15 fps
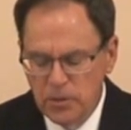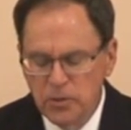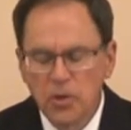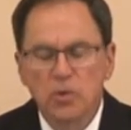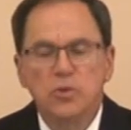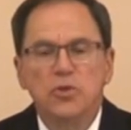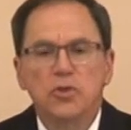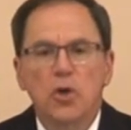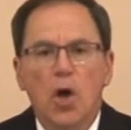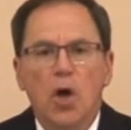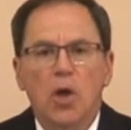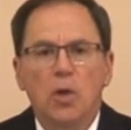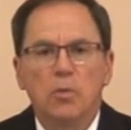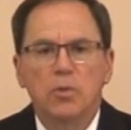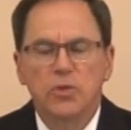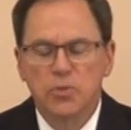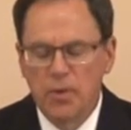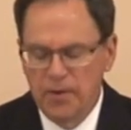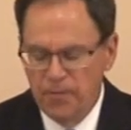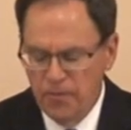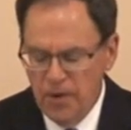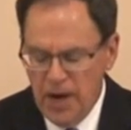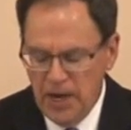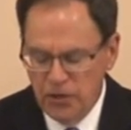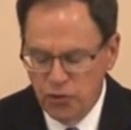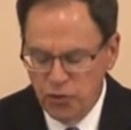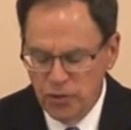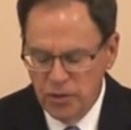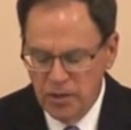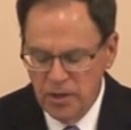So Saul was
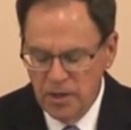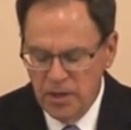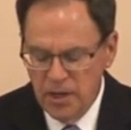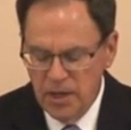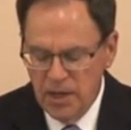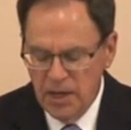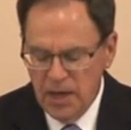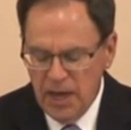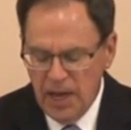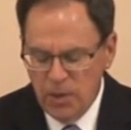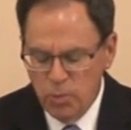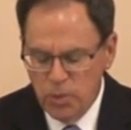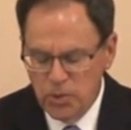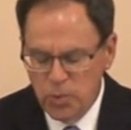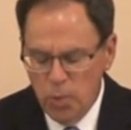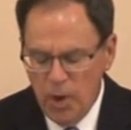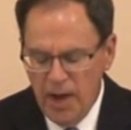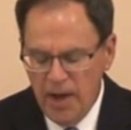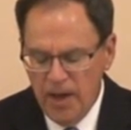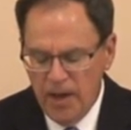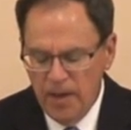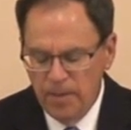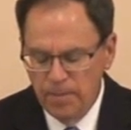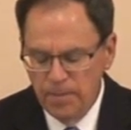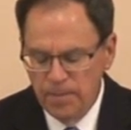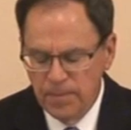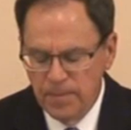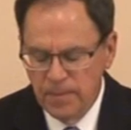refreshed and was well,